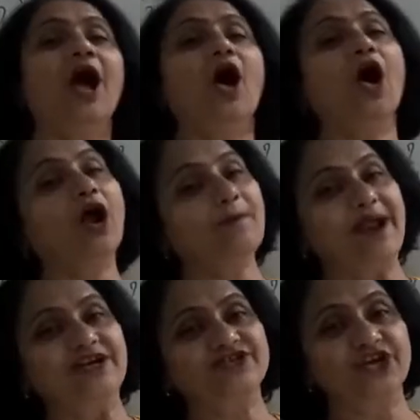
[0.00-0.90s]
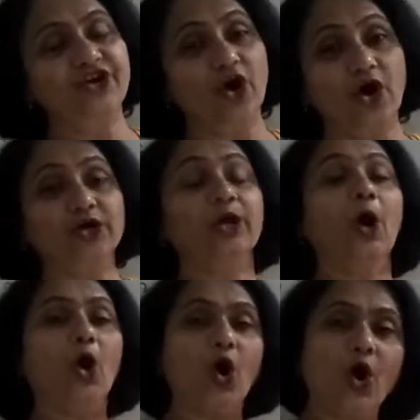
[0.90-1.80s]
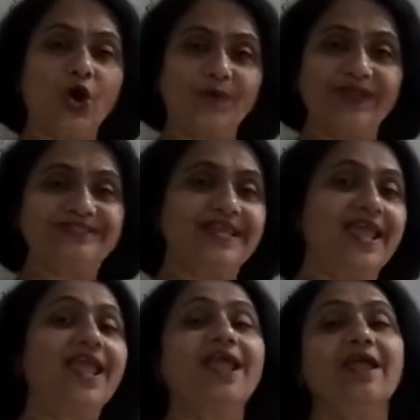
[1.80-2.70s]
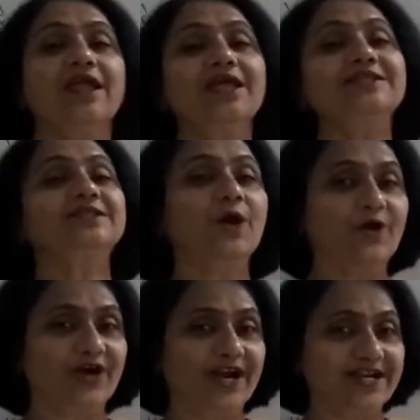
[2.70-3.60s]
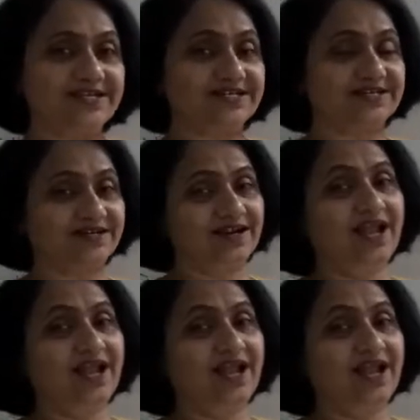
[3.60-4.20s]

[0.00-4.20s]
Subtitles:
or mention not, or we say it's alright.